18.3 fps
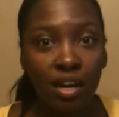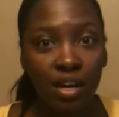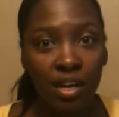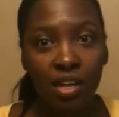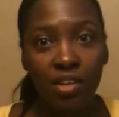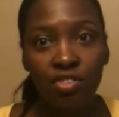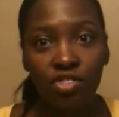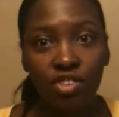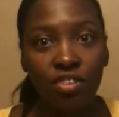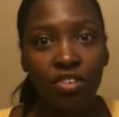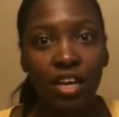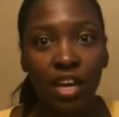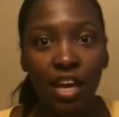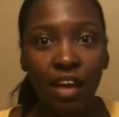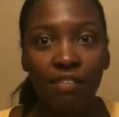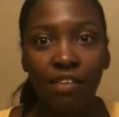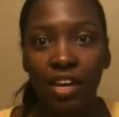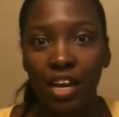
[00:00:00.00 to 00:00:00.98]
and it's just
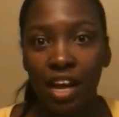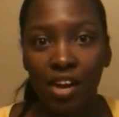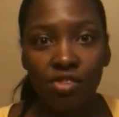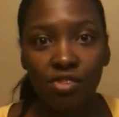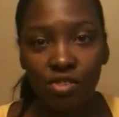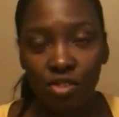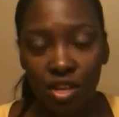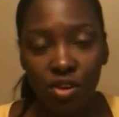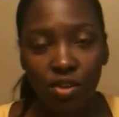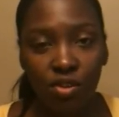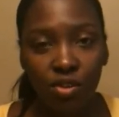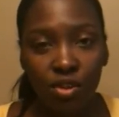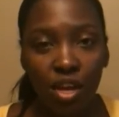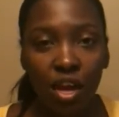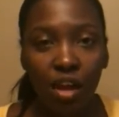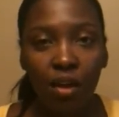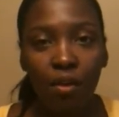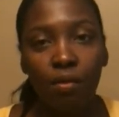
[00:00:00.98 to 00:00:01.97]
like having naturally
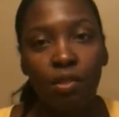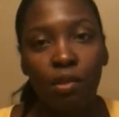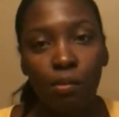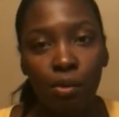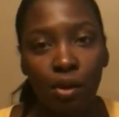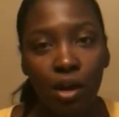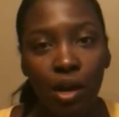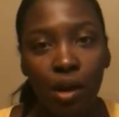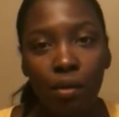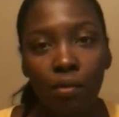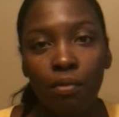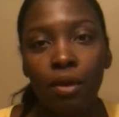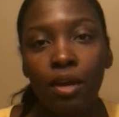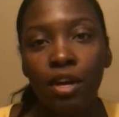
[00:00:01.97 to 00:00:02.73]
curly hair with the braid out.